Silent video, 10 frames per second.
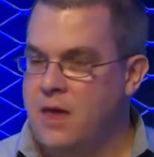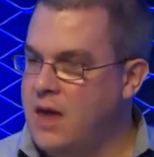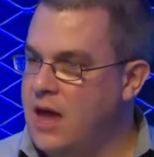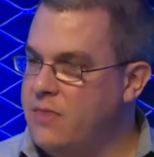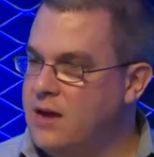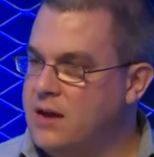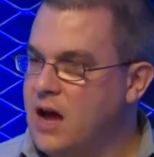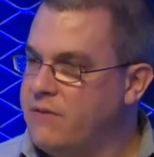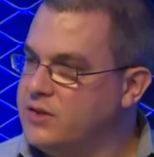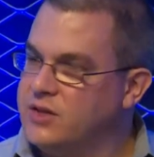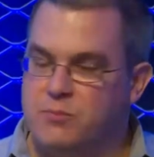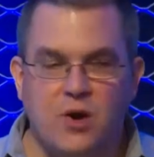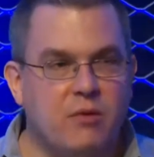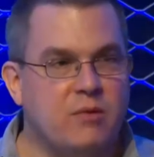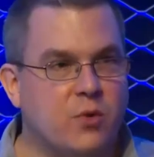and then obviously
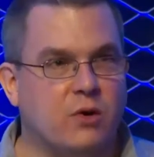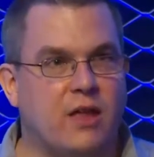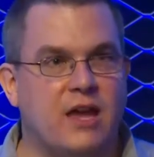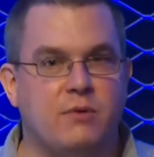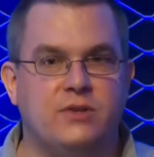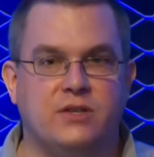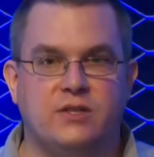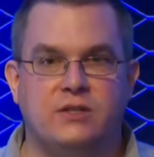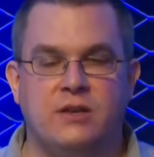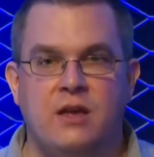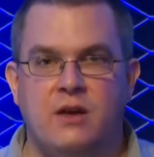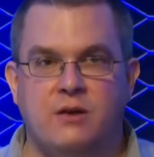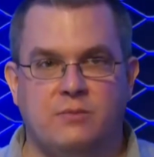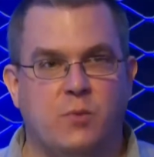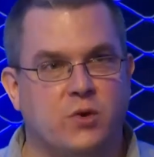probably more languages,
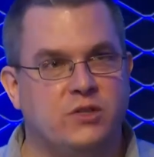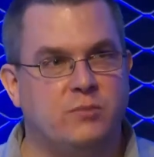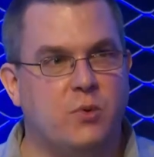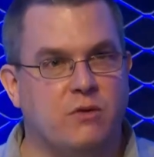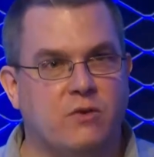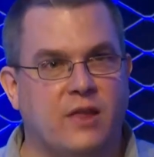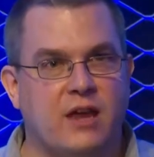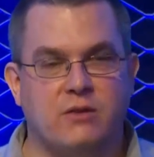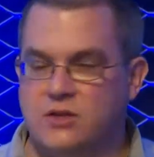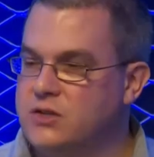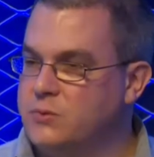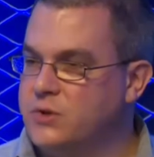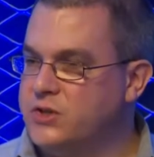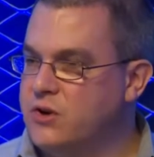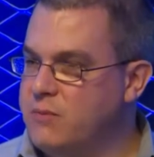more support for languages will
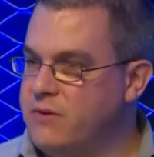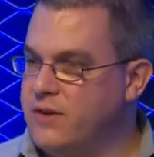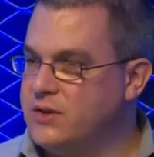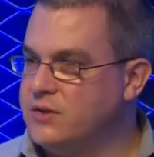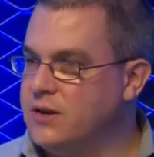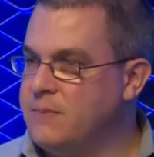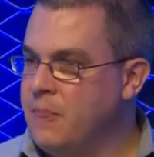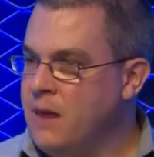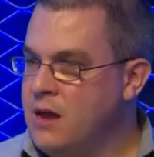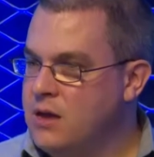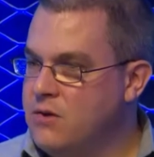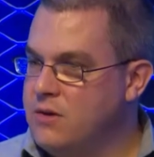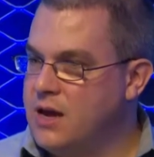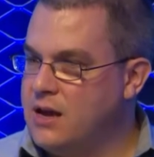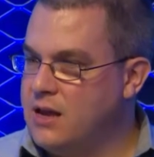show up eventually. You can
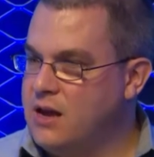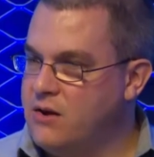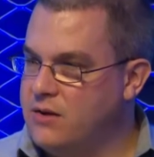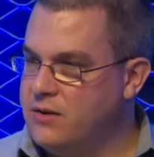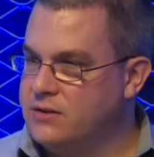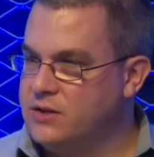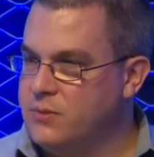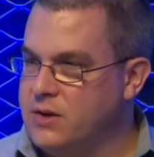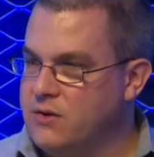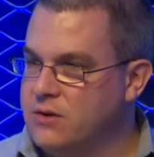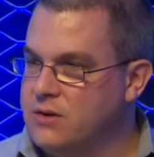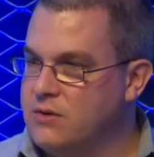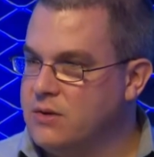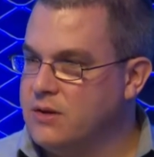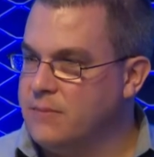get it here, and this is what you can do
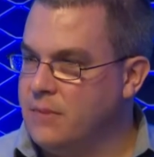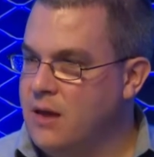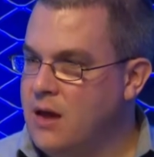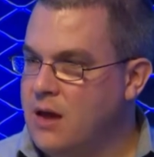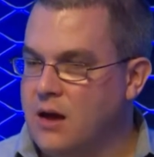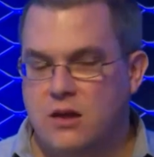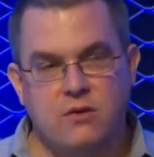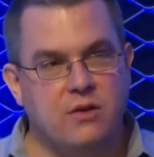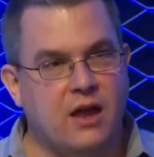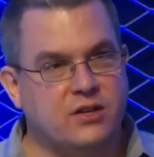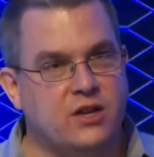with it. You can actually